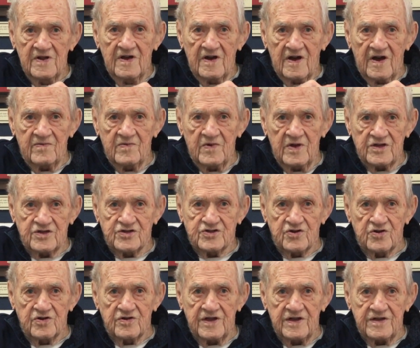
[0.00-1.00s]
I made
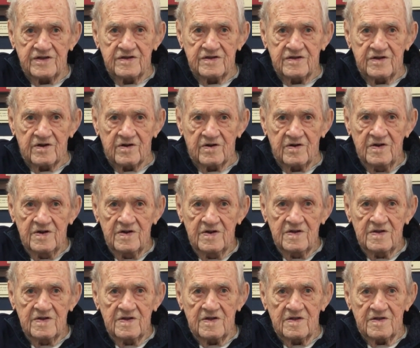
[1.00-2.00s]
sure they did
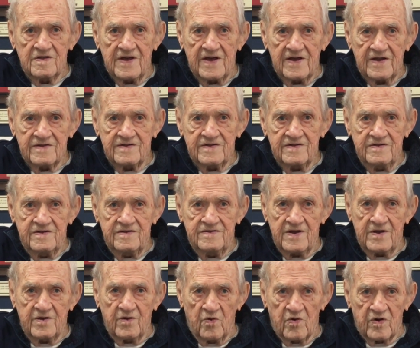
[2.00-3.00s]
that
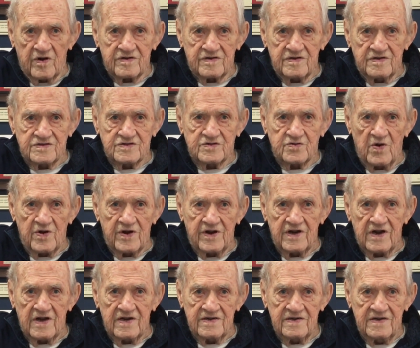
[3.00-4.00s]
they worked sort of
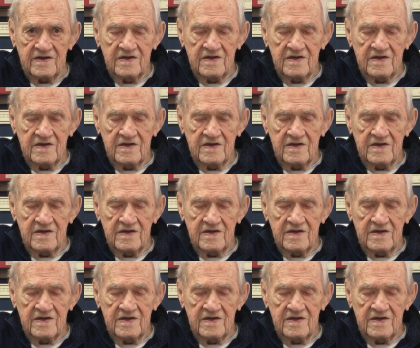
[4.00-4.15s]
on